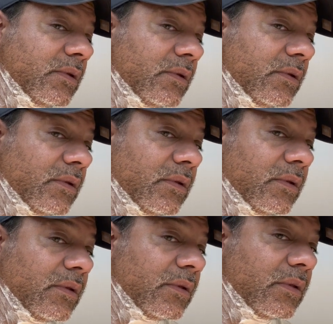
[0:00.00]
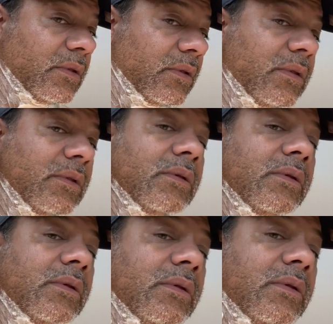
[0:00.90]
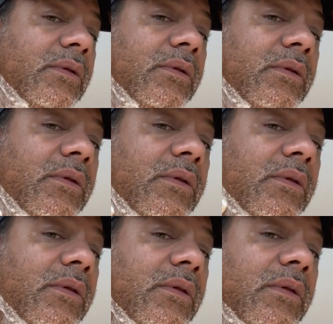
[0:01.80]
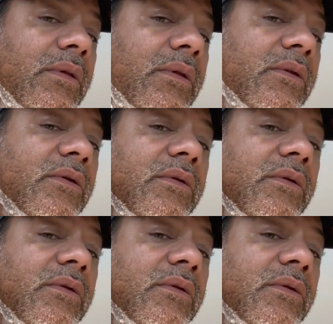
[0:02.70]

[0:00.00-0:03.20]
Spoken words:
[no speech]